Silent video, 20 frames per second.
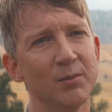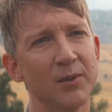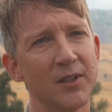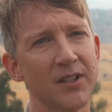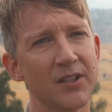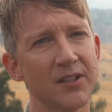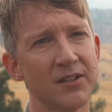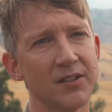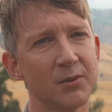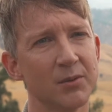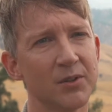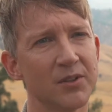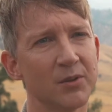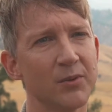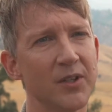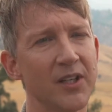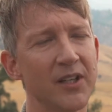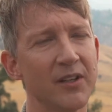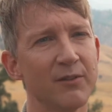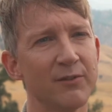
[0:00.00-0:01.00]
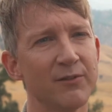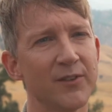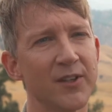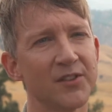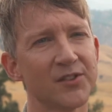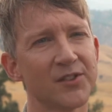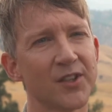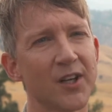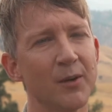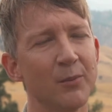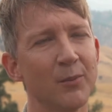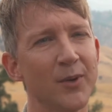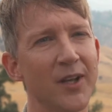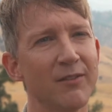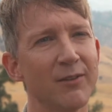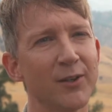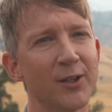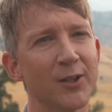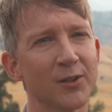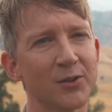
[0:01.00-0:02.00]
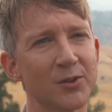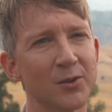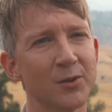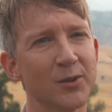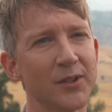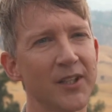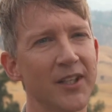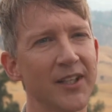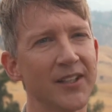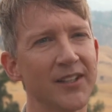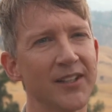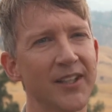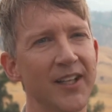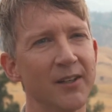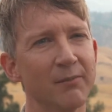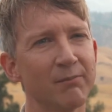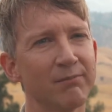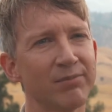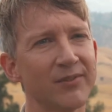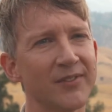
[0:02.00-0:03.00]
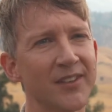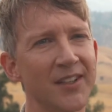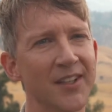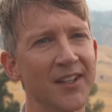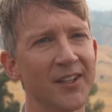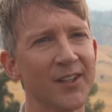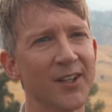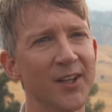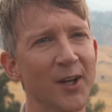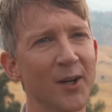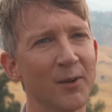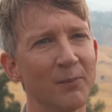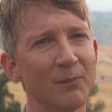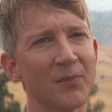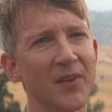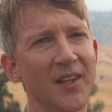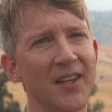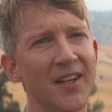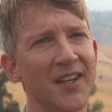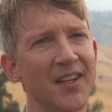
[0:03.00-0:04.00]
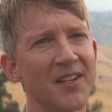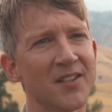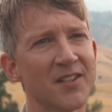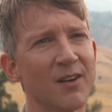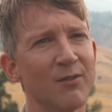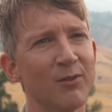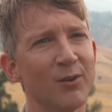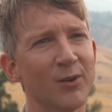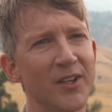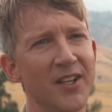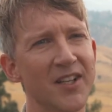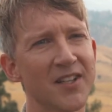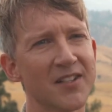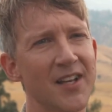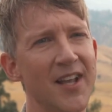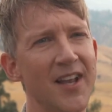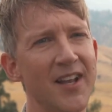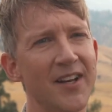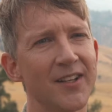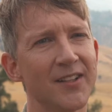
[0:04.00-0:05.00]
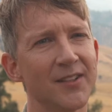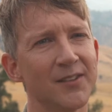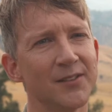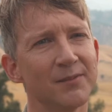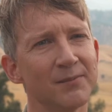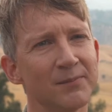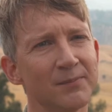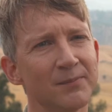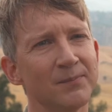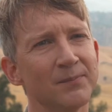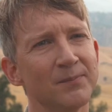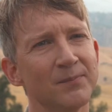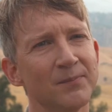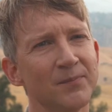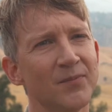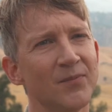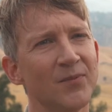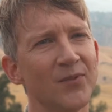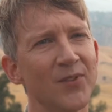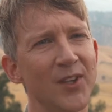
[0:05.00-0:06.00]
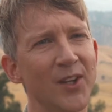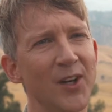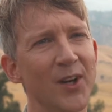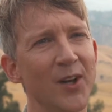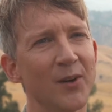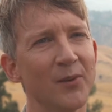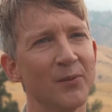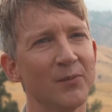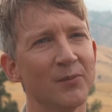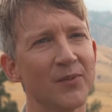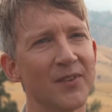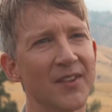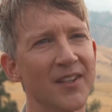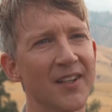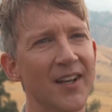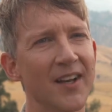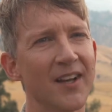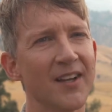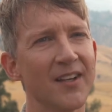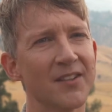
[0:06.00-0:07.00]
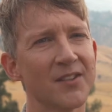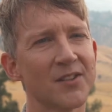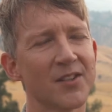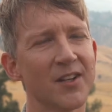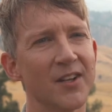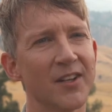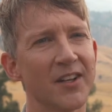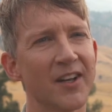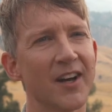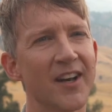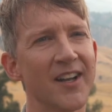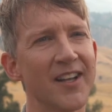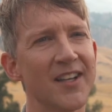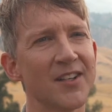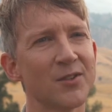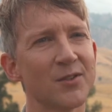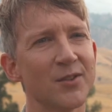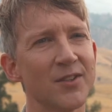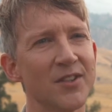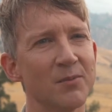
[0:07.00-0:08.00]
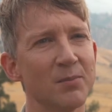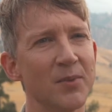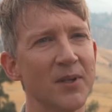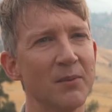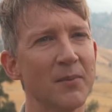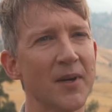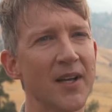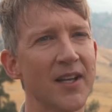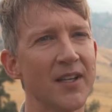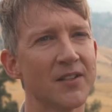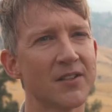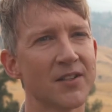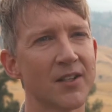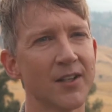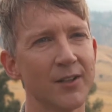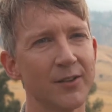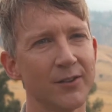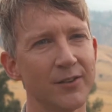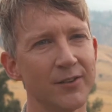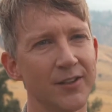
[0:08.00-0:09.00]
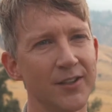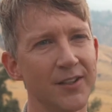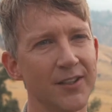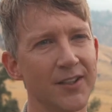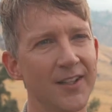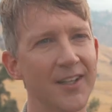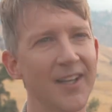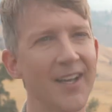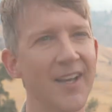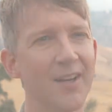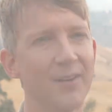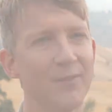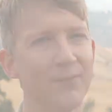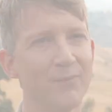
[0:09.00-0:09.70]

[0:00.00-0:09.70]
because it was really the first time we ever got talking, and then, you know, several years later, you know, certain kind of history's being made. So yeah.